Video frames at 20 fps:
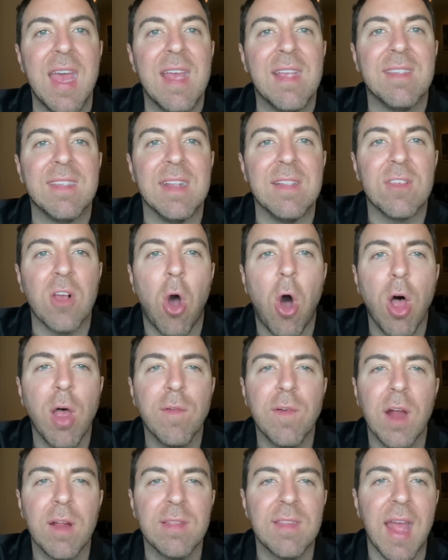Since all of
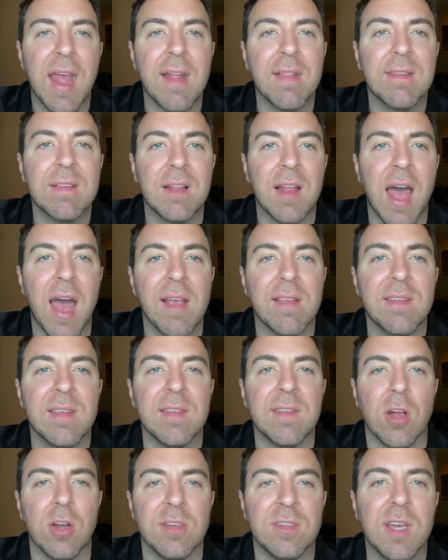our dance
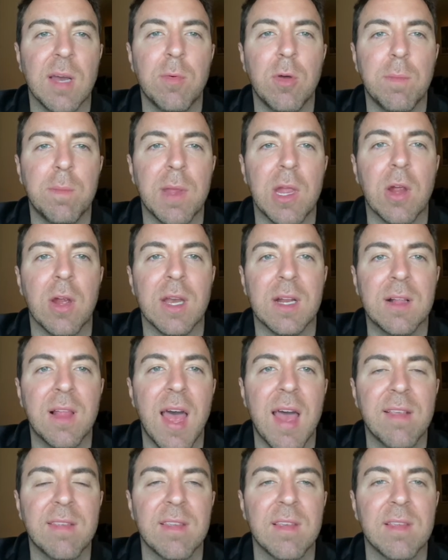classes are double period
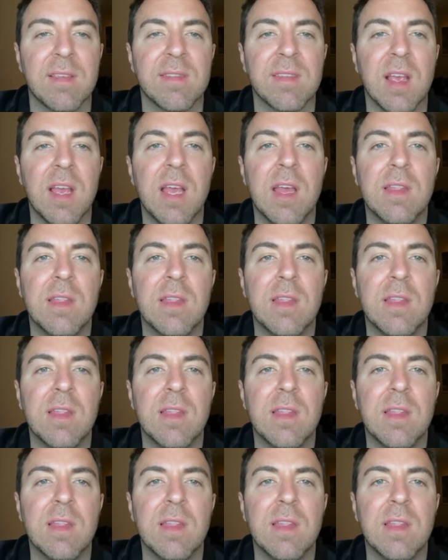classes,